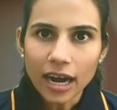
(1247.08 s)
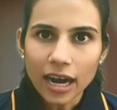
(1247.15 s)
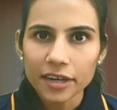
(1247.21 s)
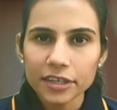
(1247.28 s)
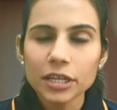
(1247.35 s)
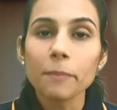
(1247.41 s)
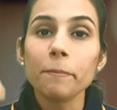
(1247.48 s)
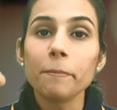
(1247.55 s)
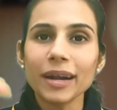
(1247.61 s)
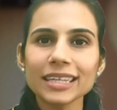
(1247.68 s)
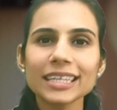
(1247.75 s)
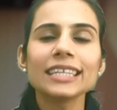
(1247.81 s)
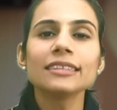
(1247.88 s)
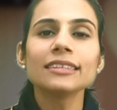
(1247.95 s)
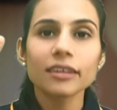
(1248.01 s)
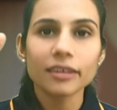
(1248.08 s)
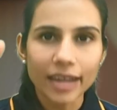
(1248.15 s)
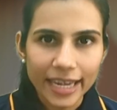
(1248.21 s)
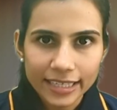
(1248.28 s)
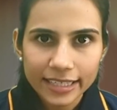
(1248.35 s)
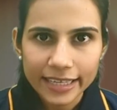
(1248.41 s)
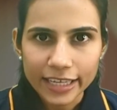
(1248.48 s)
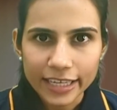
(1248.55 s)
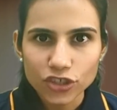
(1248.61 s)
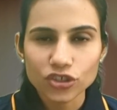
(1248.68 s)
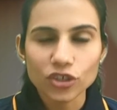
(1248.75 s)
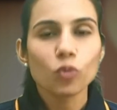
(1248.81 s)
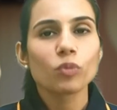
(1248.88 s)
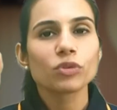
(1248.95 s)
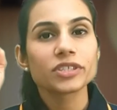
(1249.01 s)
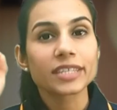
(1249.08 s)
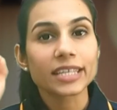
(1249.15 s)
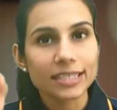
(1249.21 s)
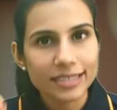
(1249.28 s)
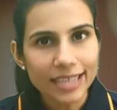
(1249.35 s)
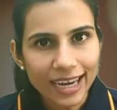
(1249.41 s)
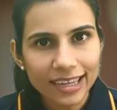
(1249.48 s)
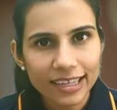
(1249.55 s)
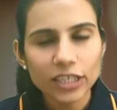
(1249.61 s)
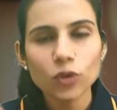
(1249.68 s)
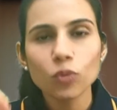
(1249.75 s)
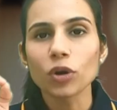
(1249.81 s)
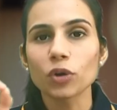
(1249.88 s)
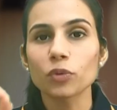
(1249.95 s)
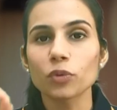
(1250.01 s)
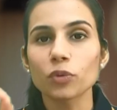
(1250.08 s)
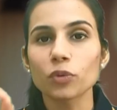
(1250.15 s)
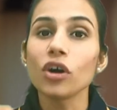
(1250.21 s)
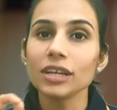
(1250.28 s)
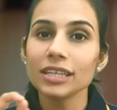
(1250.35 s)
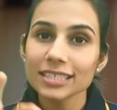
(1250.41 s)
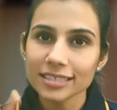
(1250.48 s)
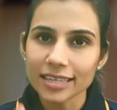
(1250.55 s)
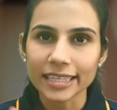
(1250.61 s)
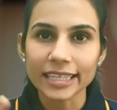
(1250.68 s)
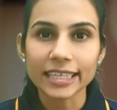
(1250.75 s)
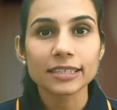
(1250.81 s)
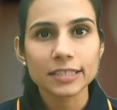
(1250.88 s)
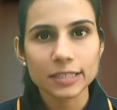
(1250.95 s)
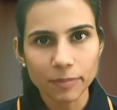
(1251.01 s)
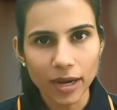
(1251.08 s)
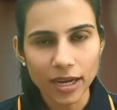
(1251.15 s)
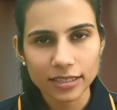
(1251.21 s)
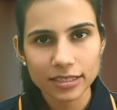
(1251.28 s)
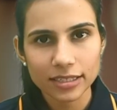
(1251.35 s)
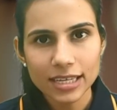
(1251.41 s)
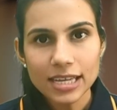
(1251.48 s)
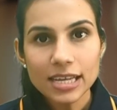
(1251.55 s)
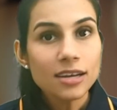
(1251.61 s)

hard, but in the right direction, which is exactly what we call studying smart.